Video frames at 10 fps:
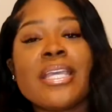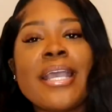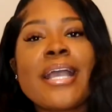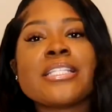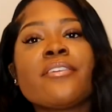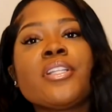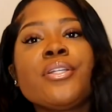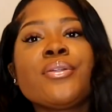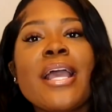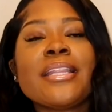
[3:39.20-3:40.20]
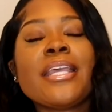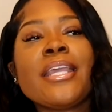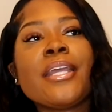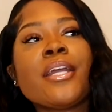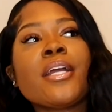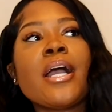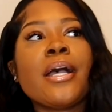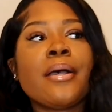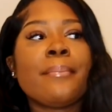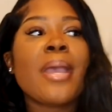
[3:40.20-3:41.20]
yeah, guys, I really do like the hair.
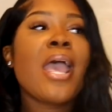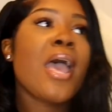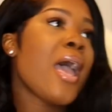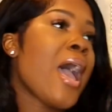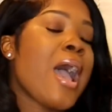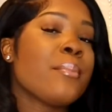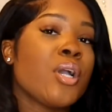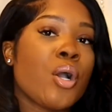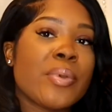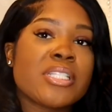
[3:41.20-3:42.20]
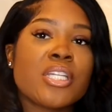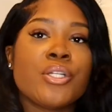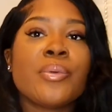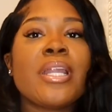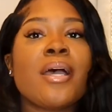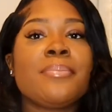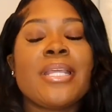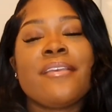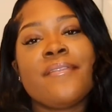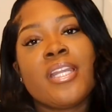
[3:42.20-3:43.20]
I'm going to do an
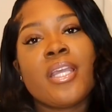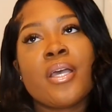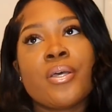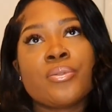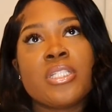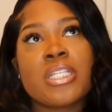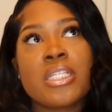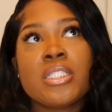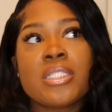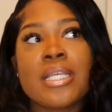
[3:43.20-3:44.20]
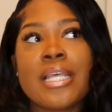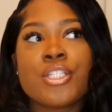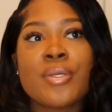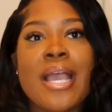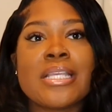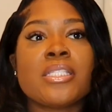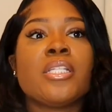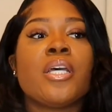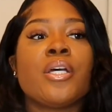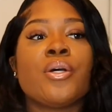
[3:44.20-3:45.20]
update video just to let you guys
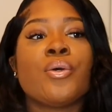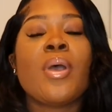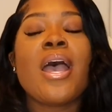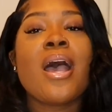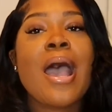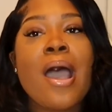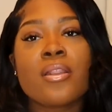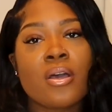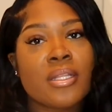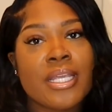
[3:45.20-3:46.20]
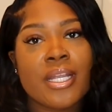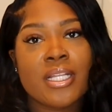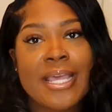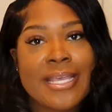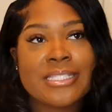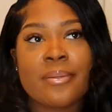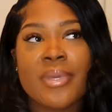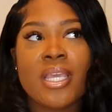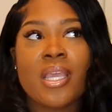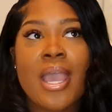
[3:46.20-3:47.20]
know how long the hair lasted
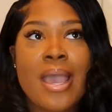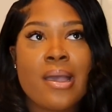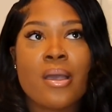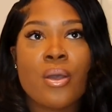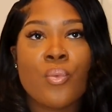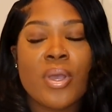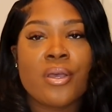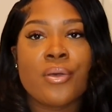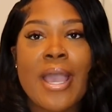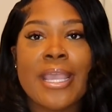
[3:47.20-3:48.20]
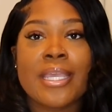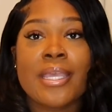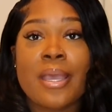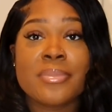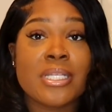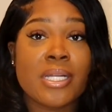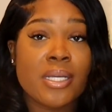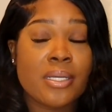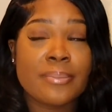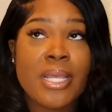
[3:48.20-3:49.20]
me, how well I kept it
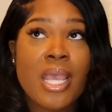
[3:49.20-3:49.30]
up,